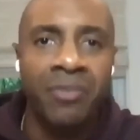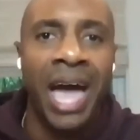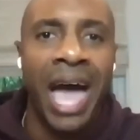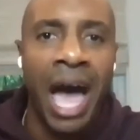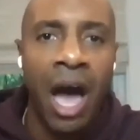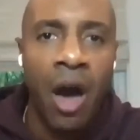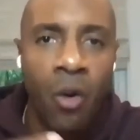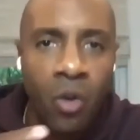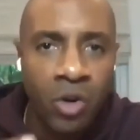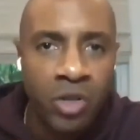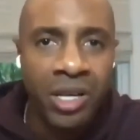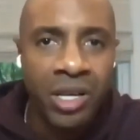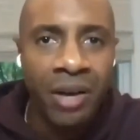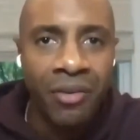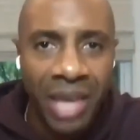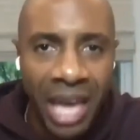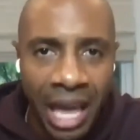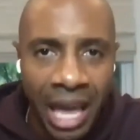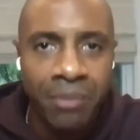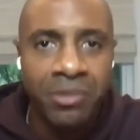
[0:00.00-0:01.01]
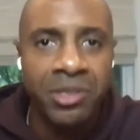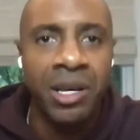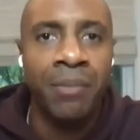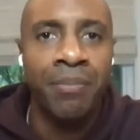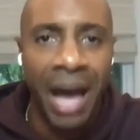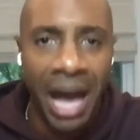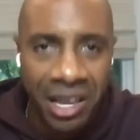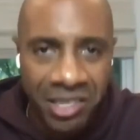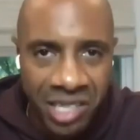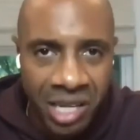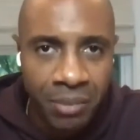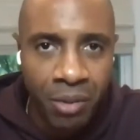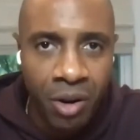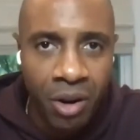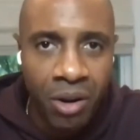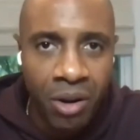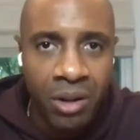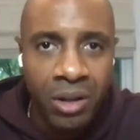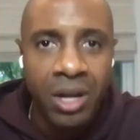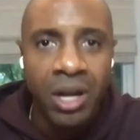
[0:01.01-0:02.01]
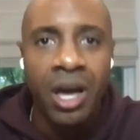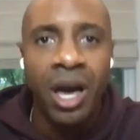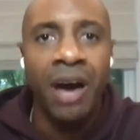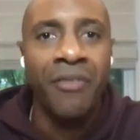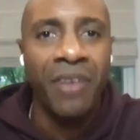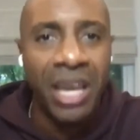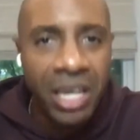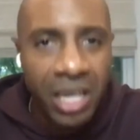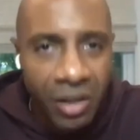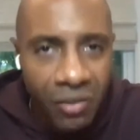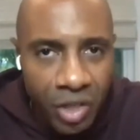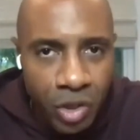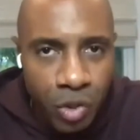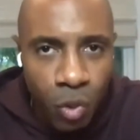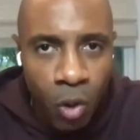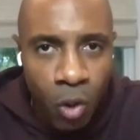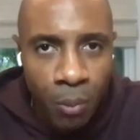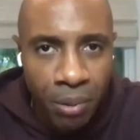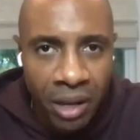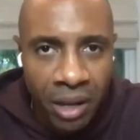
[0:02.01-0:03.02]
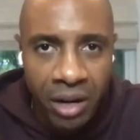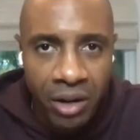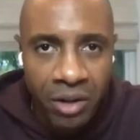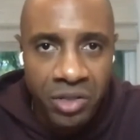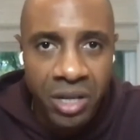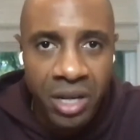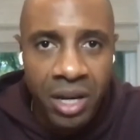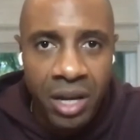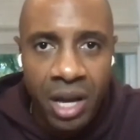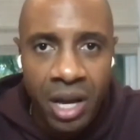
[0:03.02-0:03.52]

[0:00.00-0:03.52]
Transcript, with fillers: hours of games of basketball, of individual players.